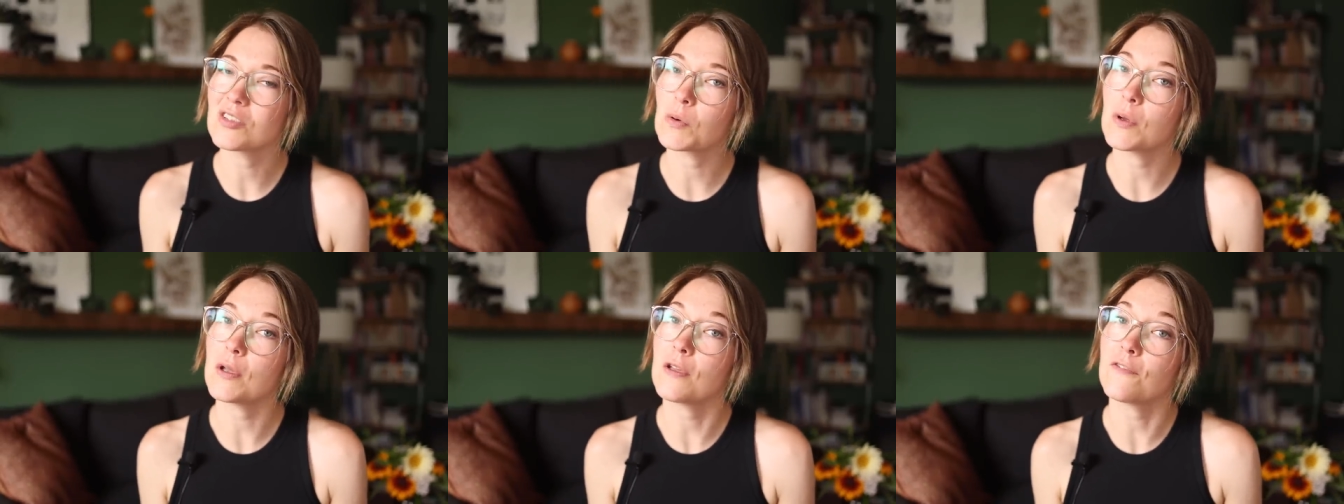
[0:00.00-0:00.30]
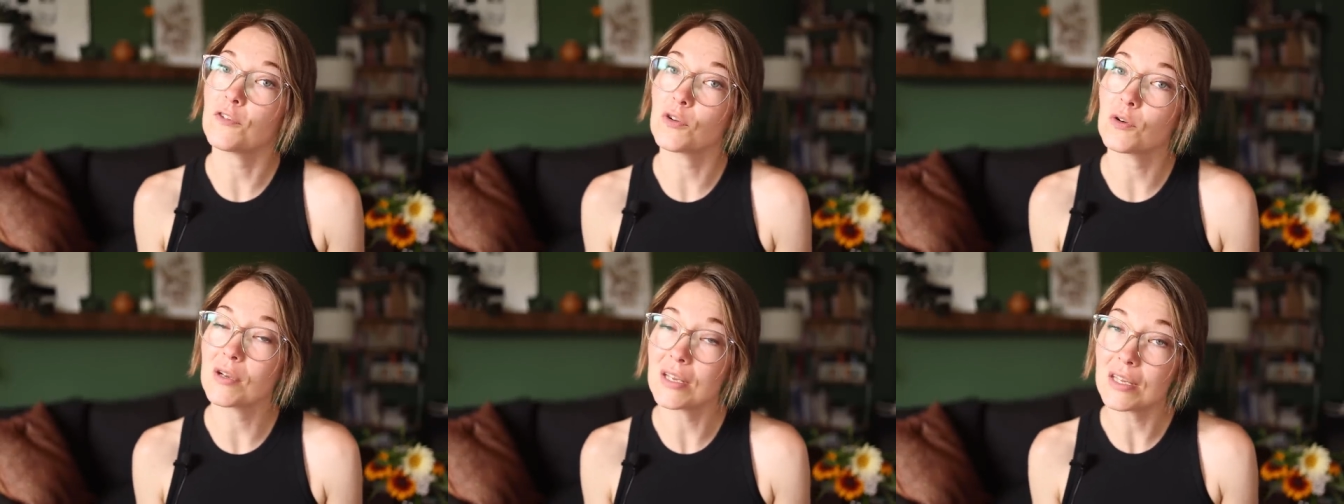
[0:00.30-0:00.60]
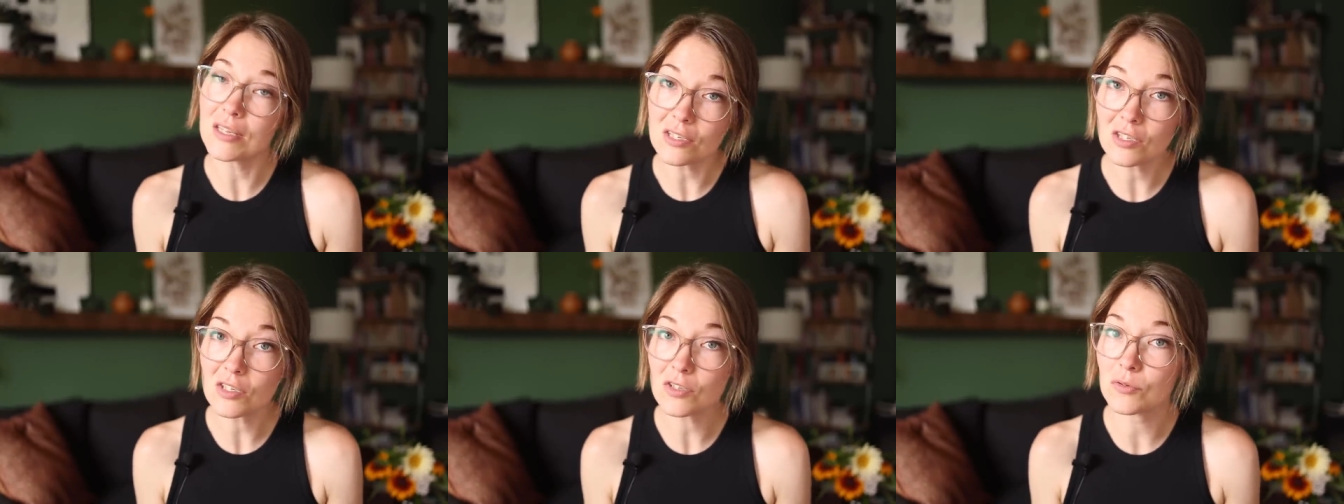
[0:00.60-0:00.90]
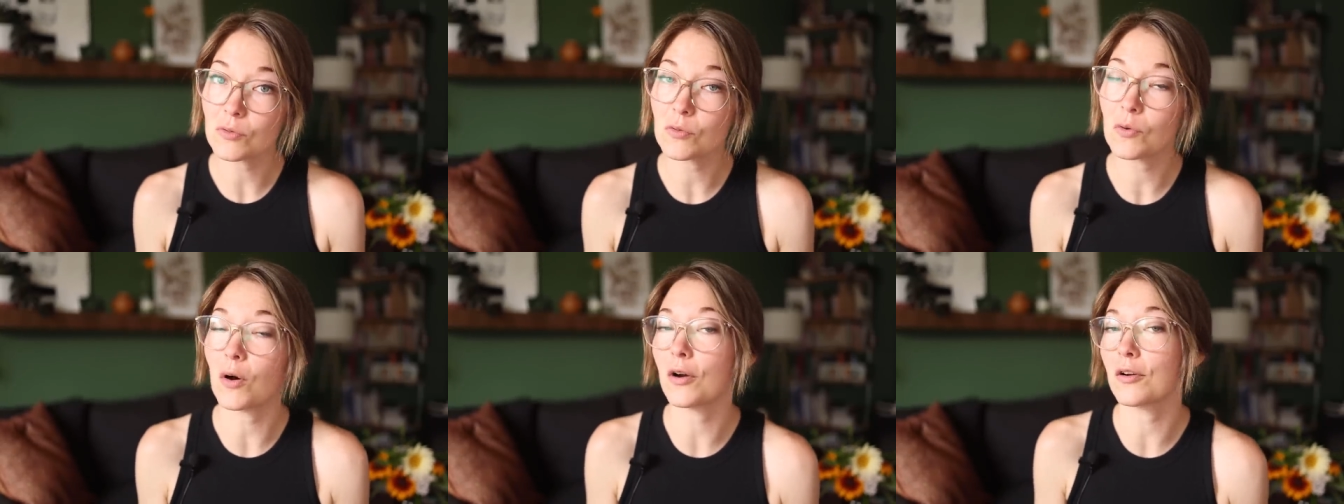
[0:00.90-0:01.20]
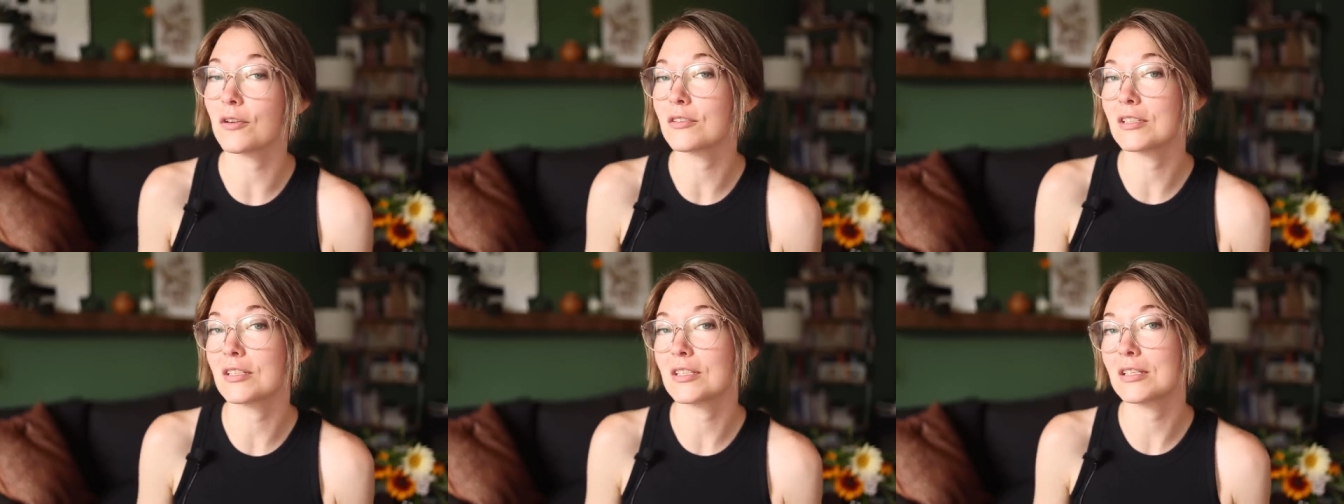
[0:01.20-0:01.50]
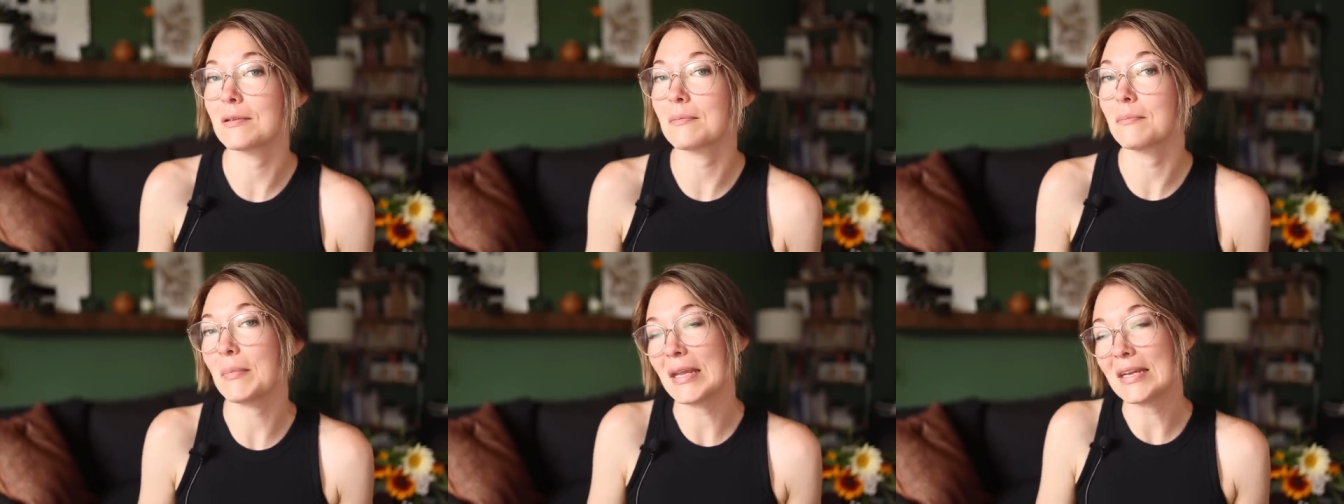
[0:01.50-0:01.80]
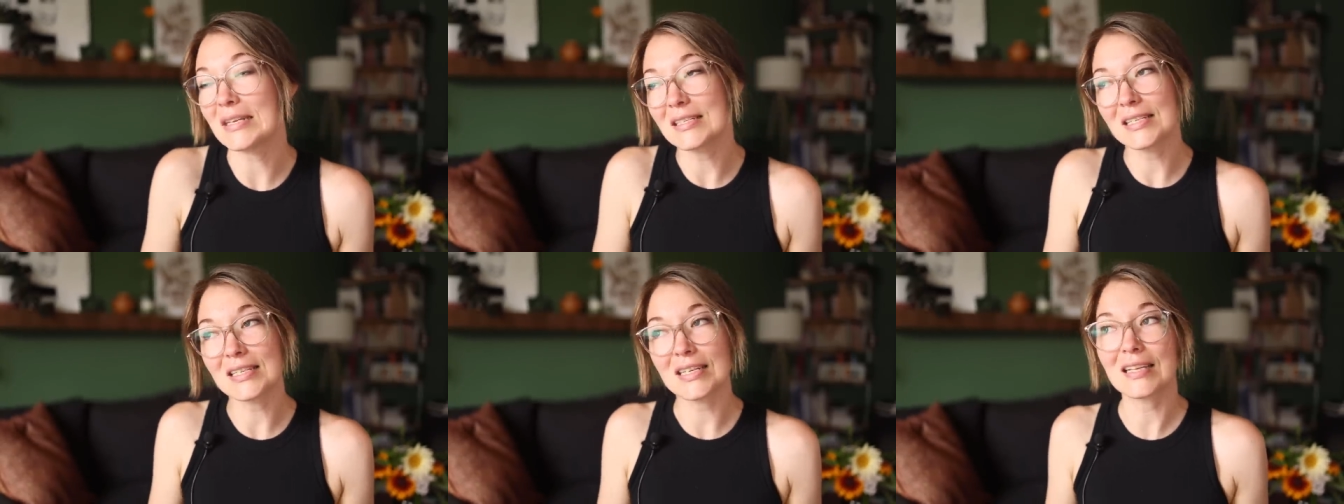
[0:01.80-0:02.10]
So if you're into art
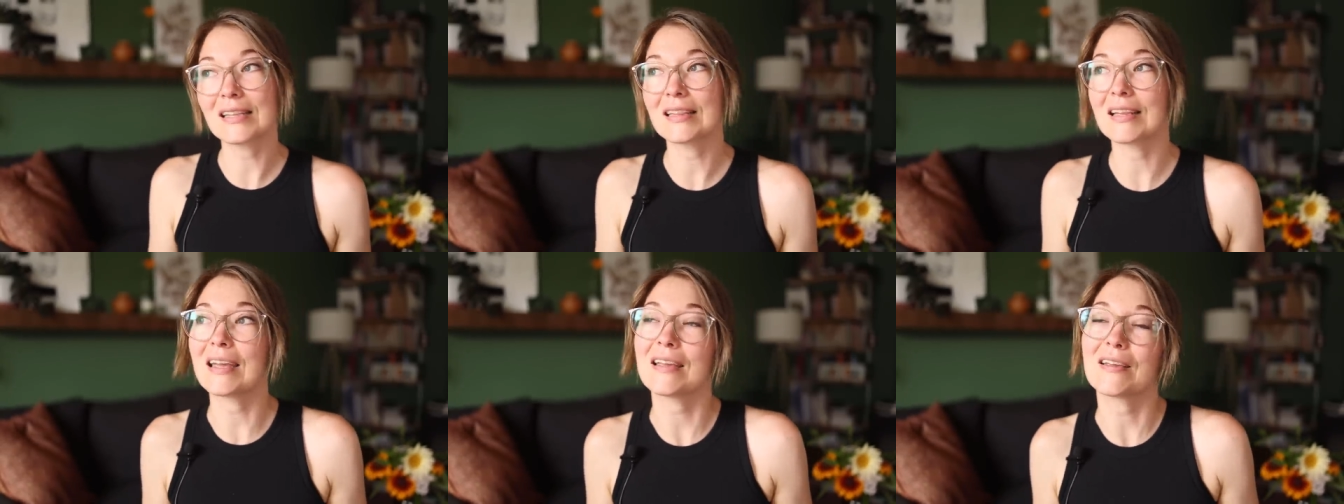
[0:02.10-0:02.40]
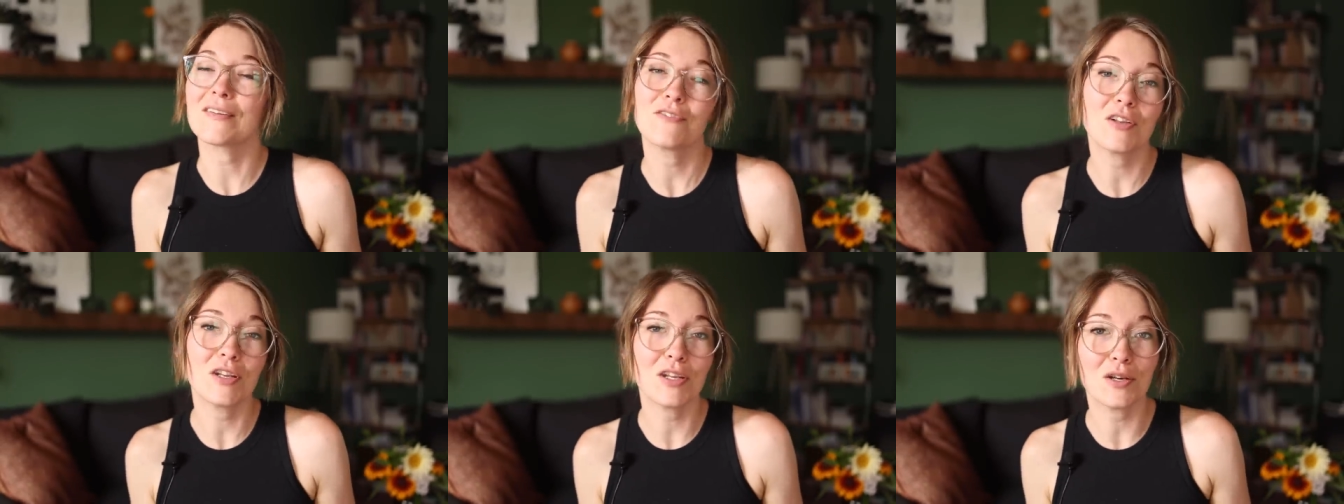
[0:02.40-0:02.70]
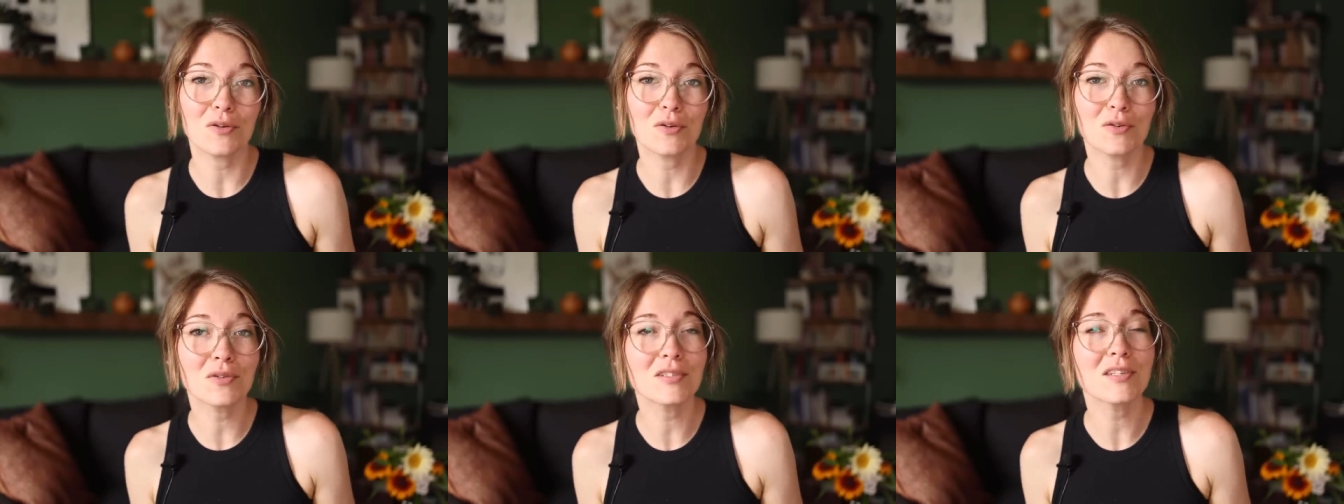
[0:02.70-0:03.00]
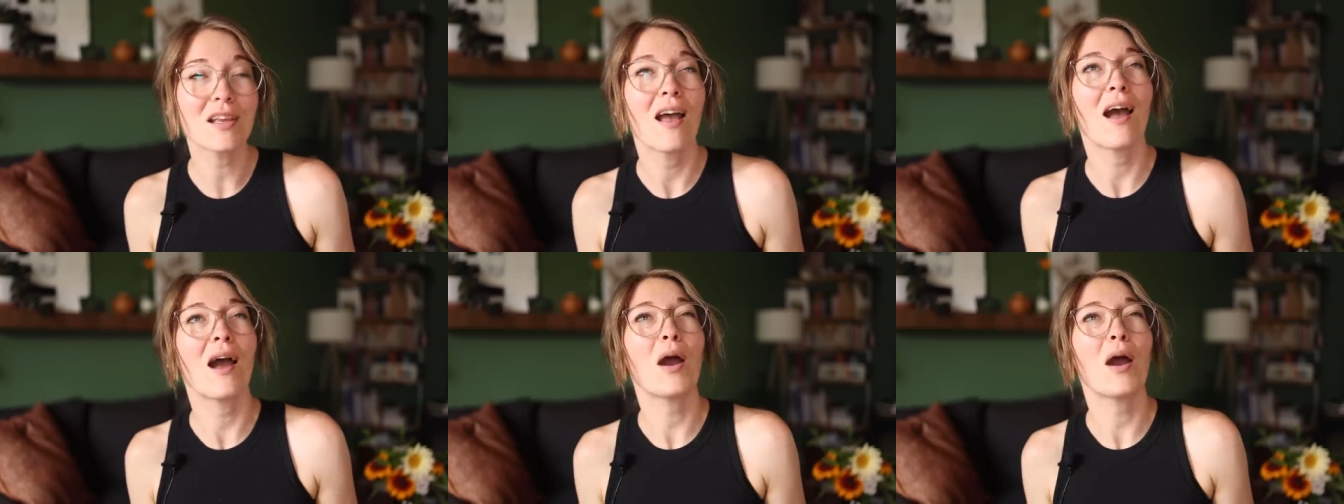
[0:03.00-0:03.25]
painting like videos,